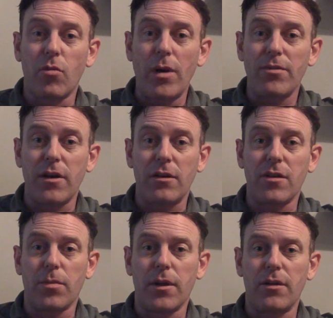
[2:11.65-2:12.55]
the website of
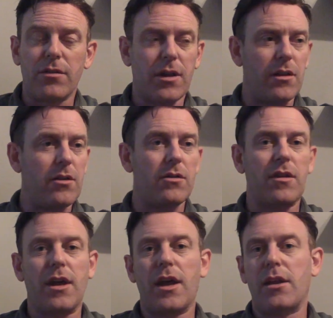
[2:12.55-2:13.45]
Toplace and I looked at it,